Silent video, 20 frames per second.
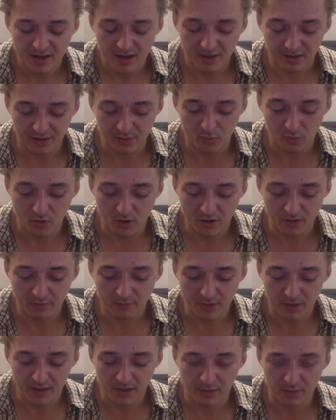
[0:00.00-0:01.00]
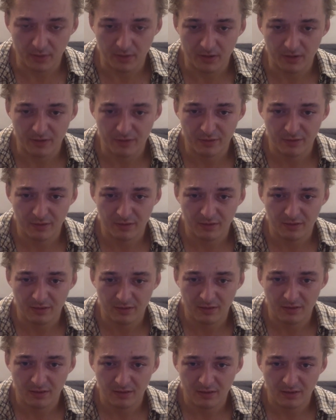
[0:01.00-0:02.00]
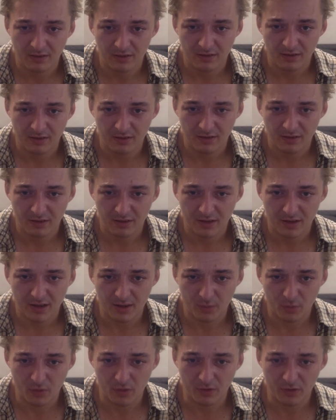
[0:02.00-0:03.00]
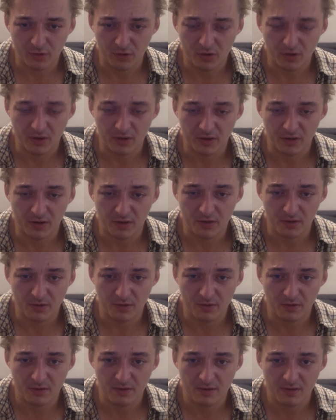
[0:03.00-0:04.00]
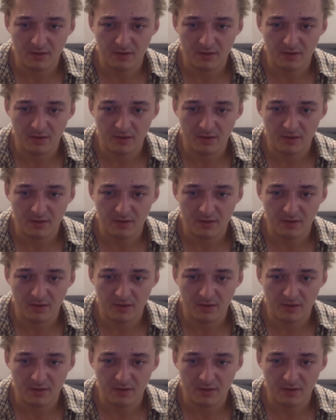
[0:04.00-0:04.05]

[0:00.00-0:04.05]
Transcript: I think it's worth meeting one another and worth trying to